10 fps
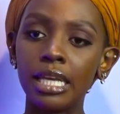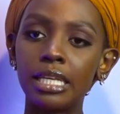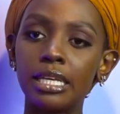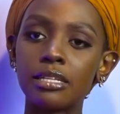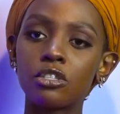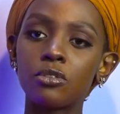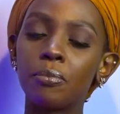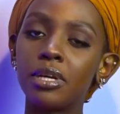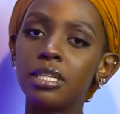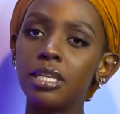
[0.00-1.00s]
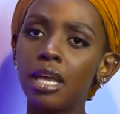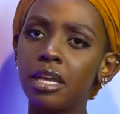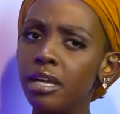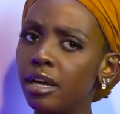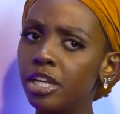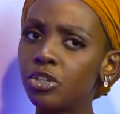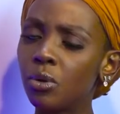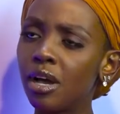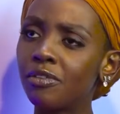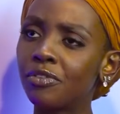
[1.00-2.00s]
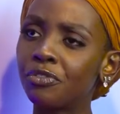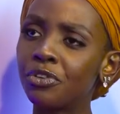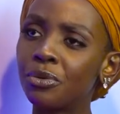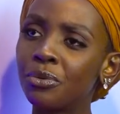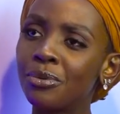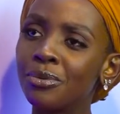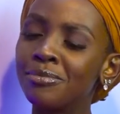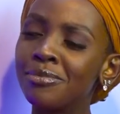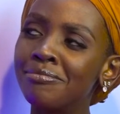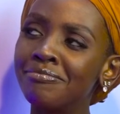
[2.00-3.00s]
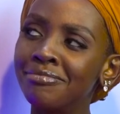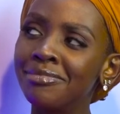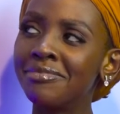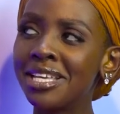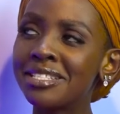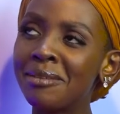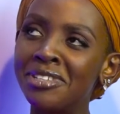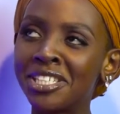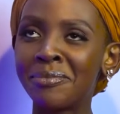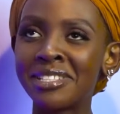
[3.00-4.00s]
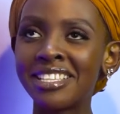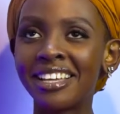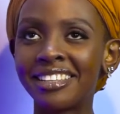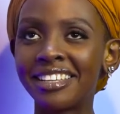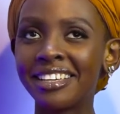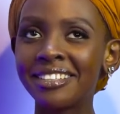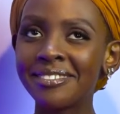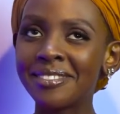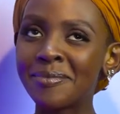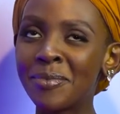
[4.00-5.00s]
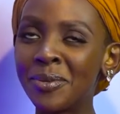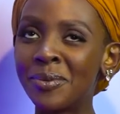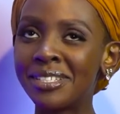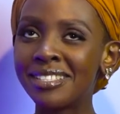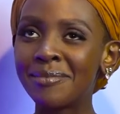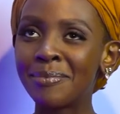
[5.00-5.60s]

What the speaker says: yes. But yeah, I do have a few establishments here and there. Small ones.